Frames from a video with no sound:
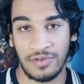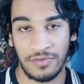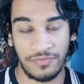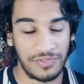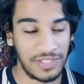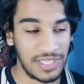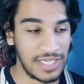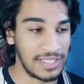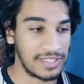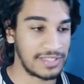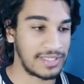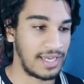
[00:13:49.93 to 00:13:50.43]
of
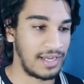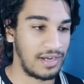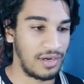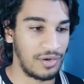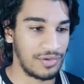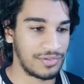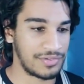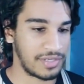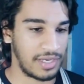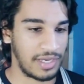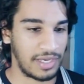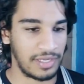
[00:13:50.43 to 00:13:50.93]

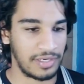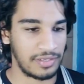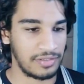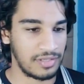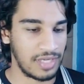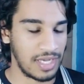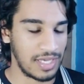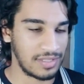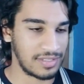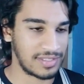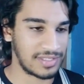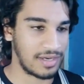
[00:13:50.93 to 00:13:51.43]
details and
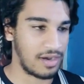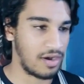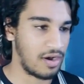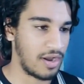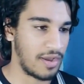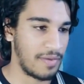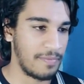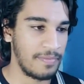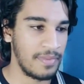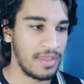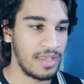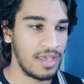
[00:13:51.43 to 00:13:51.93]
near the
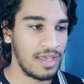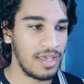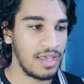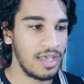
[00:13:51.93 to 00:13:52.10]
time.